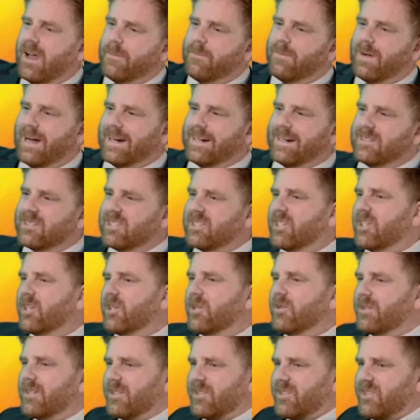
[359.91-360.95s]

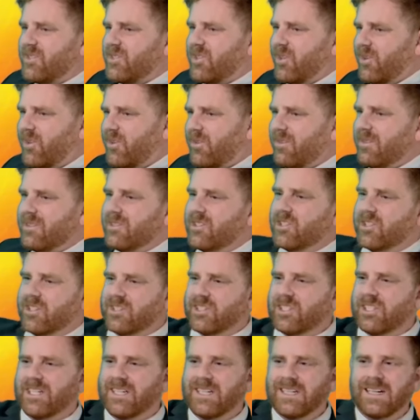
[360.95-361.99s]
-2 in Seoul,
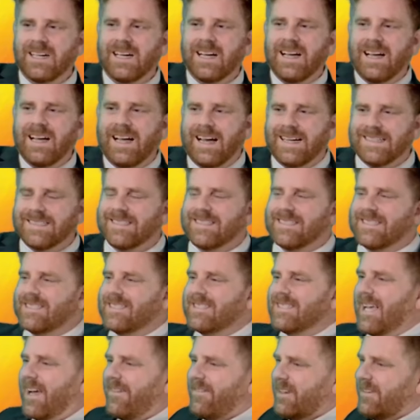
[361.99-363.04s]
Chongqing at
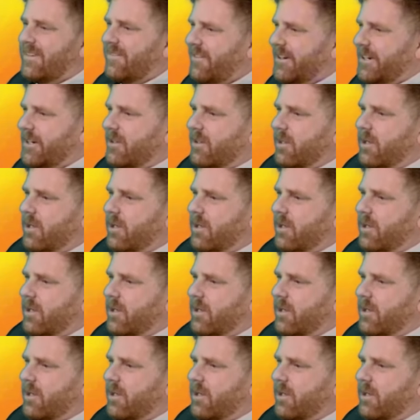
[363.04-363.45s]
7 for your